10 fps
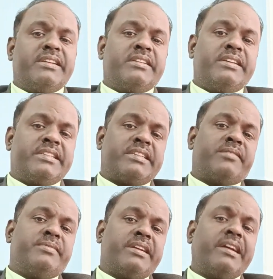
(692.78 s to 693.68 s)

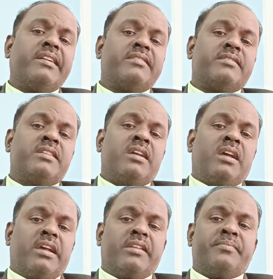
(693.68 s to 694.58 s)
HIV ads,
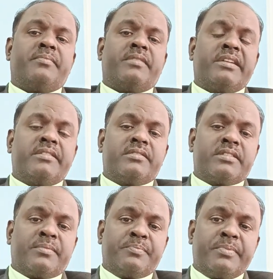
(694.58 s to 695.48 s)
and
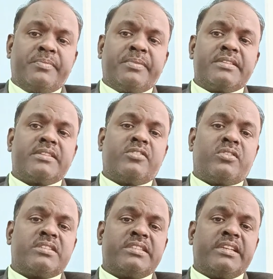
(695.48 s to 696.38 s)
some people
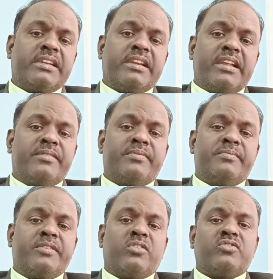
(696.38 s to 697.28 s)
lost their life
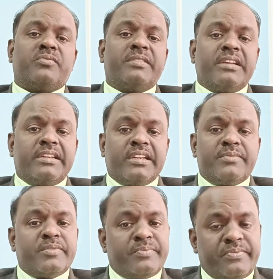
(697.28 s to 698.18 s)
because of that
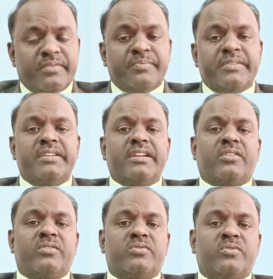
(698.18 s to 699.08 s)
times. Fear
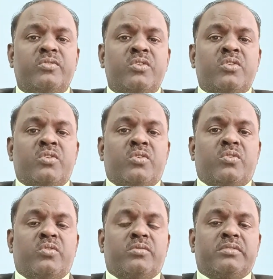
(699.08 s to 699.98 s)
also,
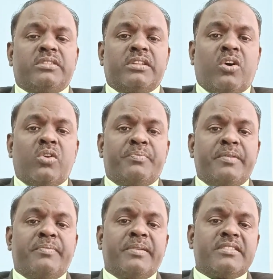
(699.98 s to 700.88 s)
all
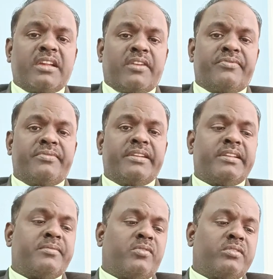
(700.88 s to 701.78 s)
peoples are fear
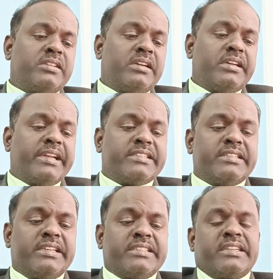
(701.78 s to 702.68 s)
about the
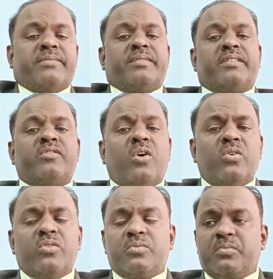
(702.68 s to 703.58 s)
HIV.
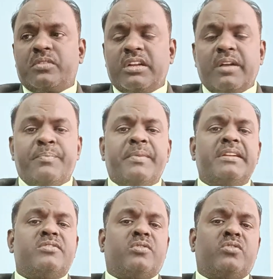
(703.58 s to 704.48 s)
Now
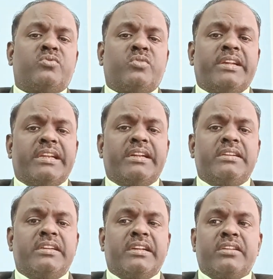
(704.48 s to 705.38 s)
governments also
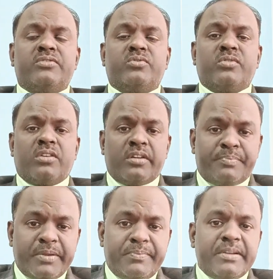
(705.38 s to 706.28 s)
alert, and
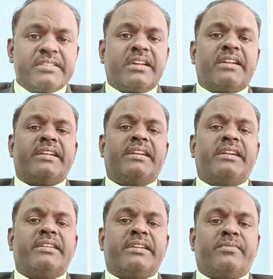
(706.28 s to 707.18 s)
peoples are
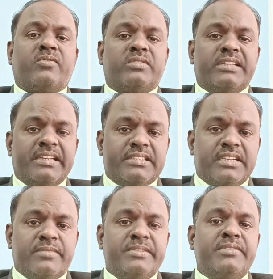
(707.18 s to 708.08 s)
alert about the
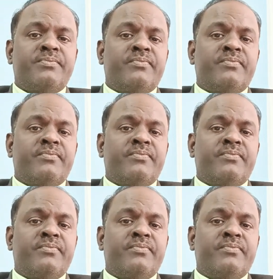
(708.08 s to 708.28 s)
HIV.